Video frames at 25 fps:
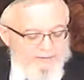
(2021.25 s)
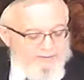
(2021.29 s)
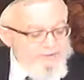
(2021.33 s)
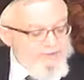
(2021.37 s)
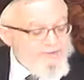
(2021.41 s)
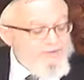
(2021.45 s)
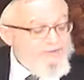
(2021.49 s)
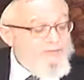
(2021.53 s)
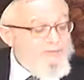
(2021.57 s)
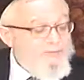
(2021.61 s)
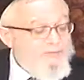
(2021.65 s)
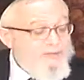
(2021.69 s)
bring
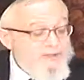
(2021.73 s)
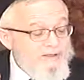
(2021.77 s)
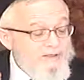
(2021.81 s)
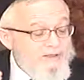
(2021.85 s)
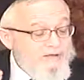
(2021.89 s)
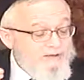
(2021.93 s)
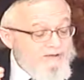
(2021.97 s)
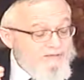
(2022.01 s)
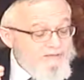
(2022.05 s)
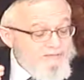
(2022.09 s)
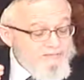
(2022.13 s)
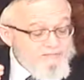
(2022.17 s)
so many
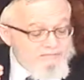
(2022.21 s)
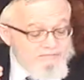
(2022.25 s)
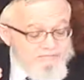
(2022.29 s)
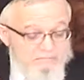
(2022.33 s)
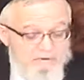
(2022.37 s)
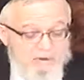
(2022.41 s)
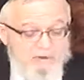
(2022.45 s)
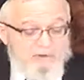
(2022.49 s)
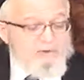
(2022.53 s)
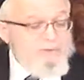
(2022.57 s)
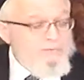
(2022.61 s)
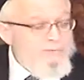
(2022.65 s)

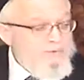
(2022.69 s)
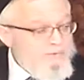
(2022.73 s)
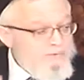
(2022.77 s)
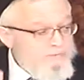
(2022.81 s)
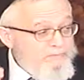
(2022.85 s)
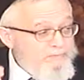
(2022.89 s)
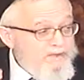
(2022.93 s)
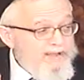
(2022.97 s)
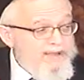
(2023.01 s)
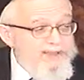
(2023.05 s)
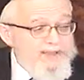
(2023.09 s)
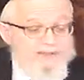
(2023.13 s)
multiple
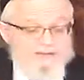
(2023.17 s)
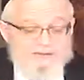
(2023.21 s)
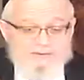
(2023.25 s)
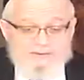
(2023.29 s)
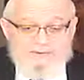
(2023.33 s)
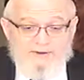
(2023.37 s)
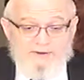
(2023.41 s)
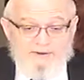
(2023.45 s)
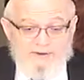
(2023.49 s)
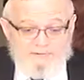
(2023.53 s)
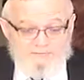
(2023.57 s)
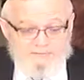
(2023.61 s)
plagues
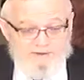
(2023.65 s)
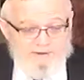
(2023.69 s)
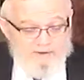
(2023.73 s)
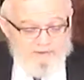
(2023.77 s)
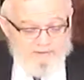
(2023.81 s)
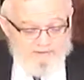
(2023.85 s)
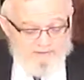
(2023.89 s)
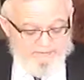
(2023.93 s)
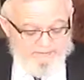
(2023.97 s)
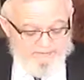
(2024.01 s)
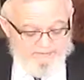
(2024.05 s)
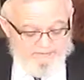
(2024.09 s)
upon Pharaoh?
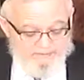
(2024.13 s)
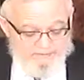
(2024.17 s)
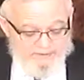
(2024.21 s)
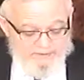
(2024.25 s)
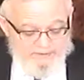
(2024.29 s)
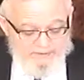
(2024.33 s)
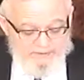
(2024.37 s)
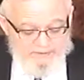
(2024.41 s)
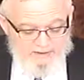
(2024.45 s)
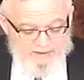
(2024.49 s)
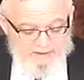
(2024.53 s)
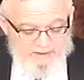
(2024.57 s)

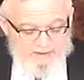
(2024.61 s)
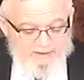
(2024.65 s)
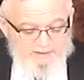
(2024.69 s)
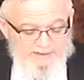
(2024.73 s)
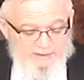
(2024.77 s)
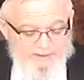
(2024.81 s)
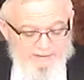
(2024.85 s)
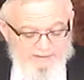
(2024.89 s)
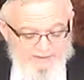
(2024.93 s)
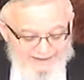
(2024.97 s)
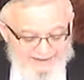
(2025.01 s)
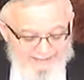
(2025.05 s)

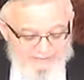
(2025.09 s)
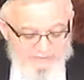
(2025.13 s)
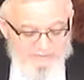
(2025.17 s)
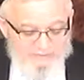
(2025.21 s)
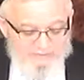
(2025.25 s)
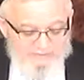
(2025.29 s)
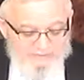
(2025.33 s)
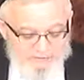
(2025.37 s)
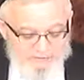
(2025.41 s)
Because